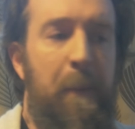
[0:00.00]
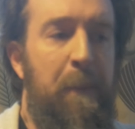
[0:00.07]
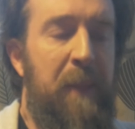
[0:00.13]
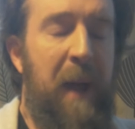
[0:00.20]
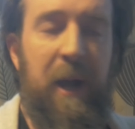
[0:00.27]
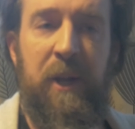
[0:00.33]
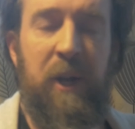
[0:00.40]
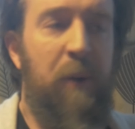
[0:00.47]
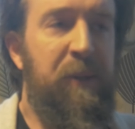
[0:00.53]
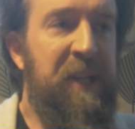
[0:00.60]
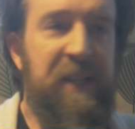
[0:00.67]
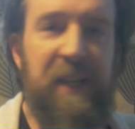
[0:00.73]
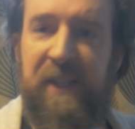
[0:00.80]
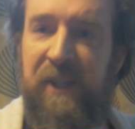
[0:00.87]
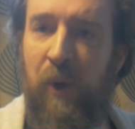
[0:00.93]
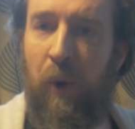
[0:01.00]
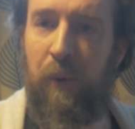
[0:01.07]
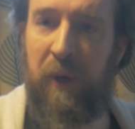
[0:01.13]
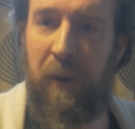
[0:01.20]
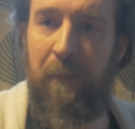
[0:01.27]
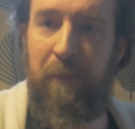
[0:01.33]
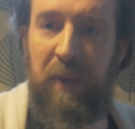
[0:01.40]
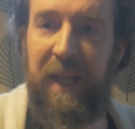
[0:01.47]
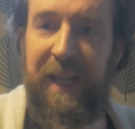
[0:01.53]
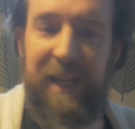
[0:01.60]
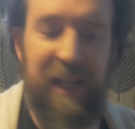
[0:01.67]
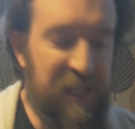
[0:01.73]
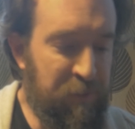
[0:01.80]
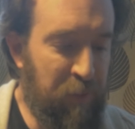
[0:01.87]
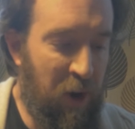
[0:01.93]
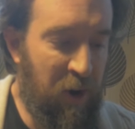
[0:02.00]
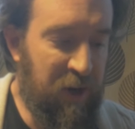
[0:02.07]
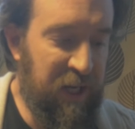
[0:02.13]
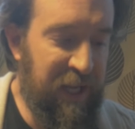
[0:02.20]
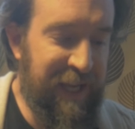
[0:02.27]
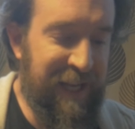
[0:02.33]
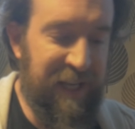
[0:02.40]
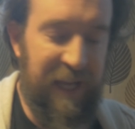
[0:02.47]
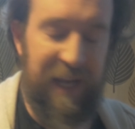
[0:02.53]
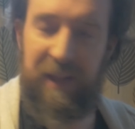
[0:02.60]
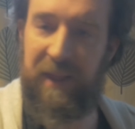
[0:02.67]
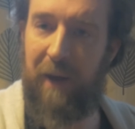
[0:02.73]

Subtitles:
Now you notice it's not completely sparkling clean.